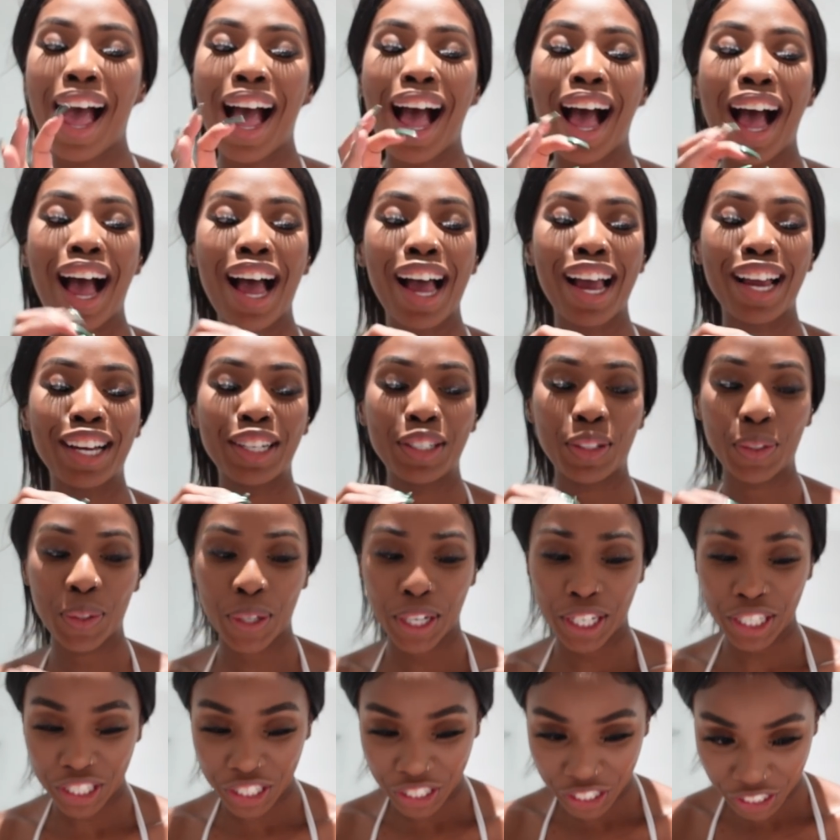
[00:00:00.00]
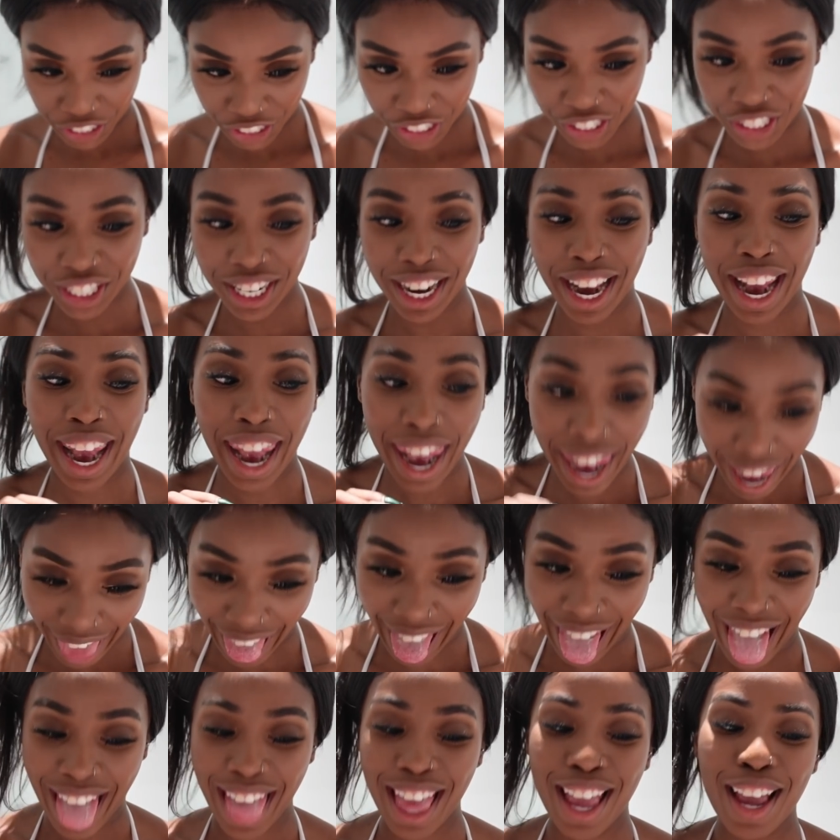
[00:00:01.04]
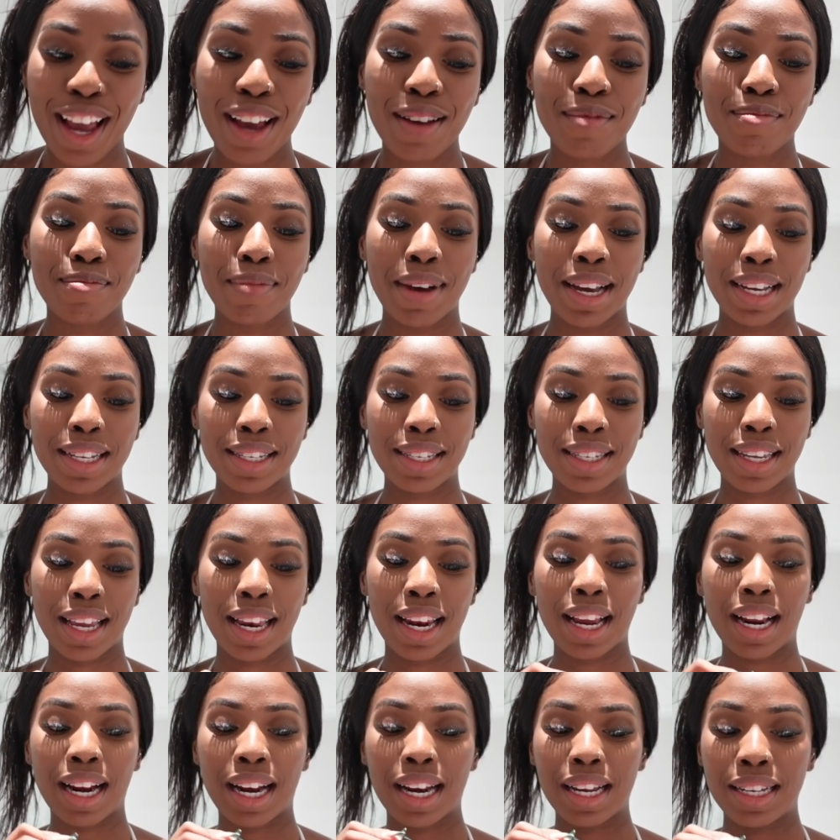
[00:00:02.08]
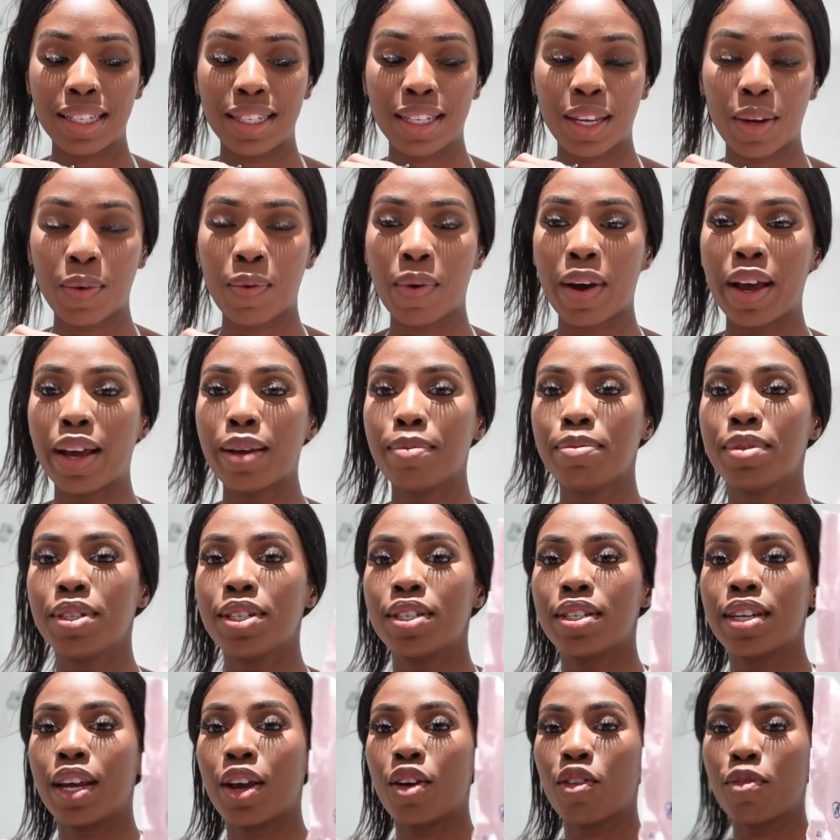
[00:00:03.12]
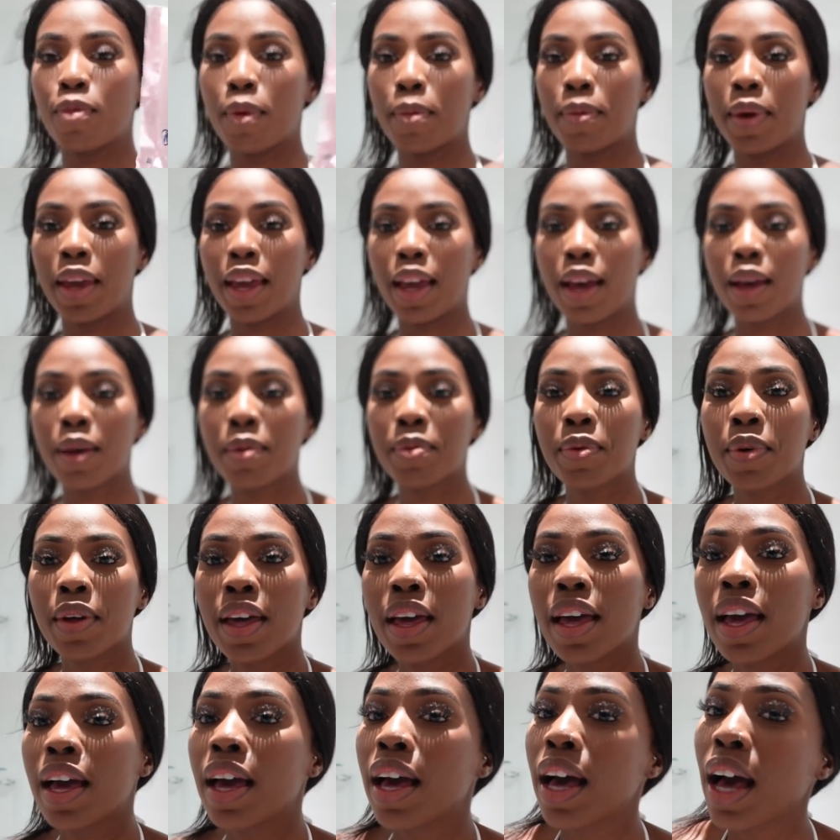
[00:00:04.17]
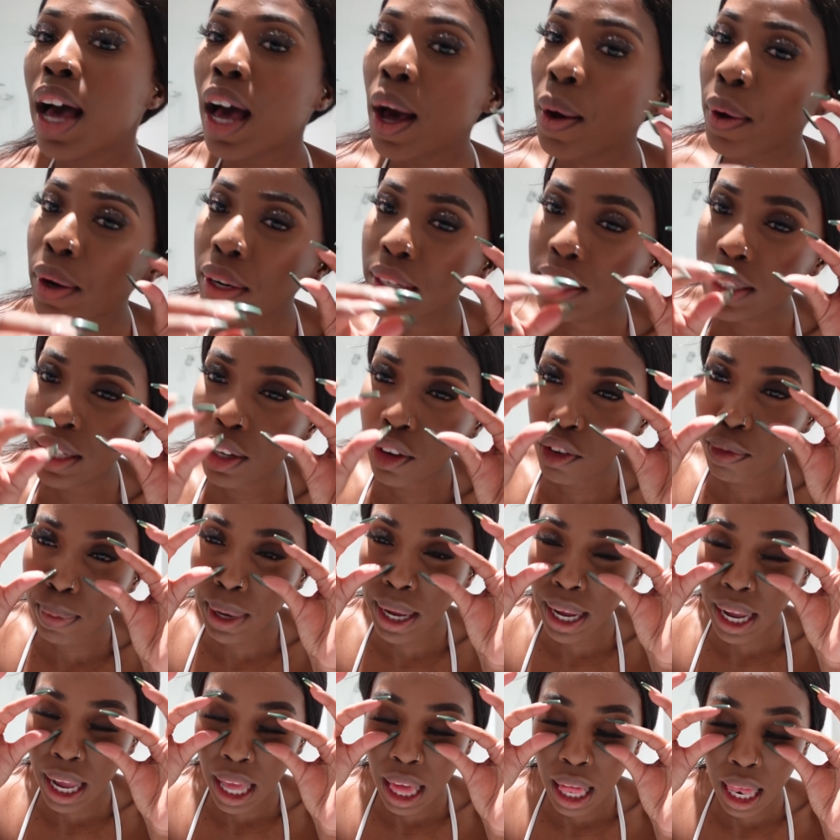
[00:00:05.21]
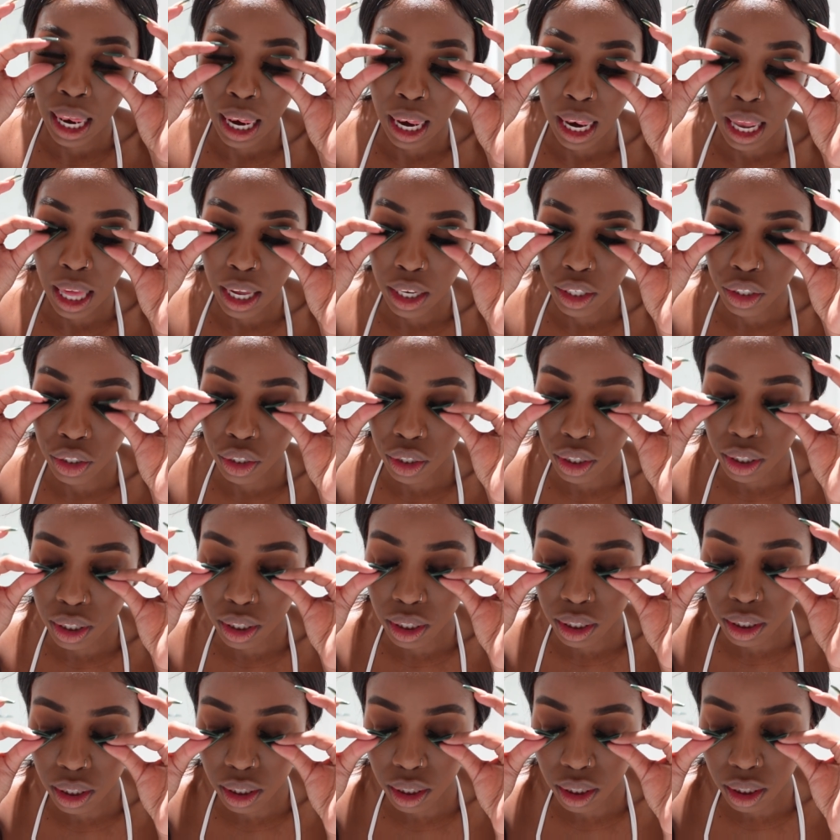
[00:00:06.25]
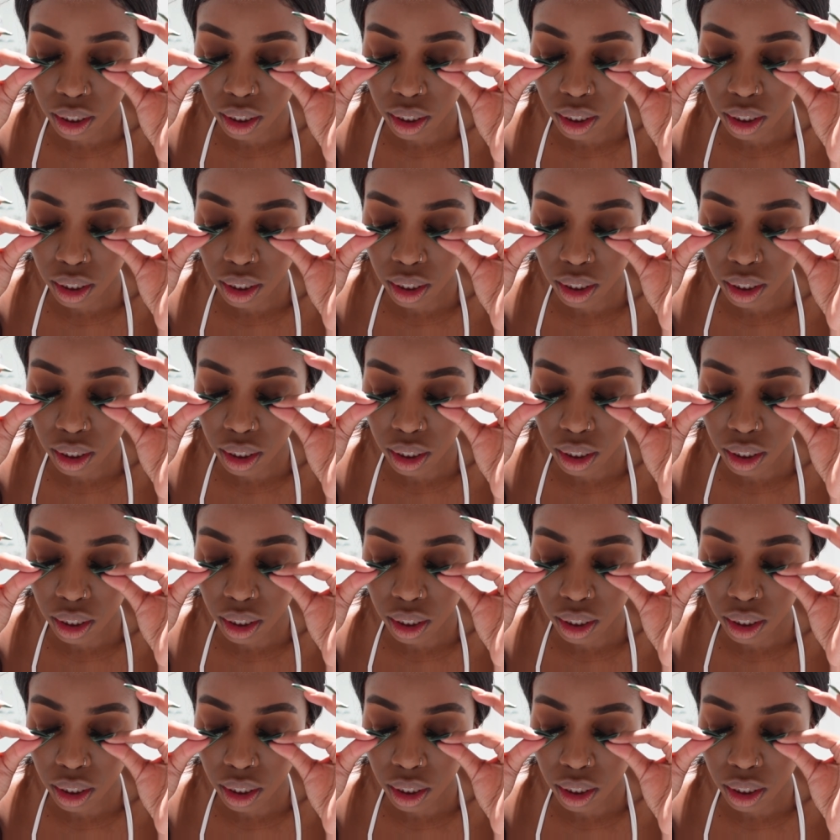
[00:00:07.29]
Hydration micellar cleansing wipes to take off my makeup. I want to take off my lashes.